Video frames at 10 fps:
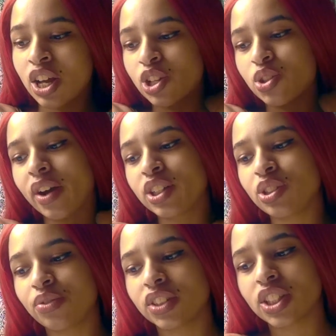So I
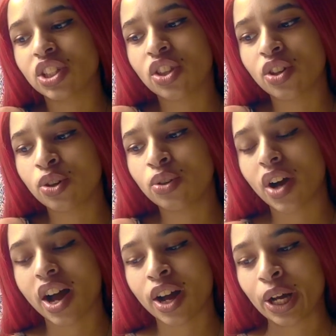do feel as
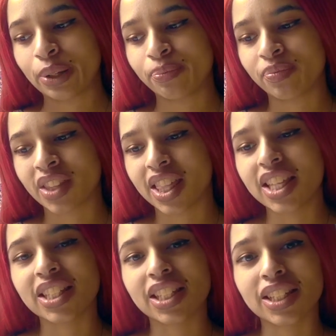though
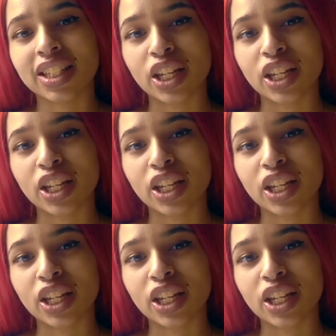this is an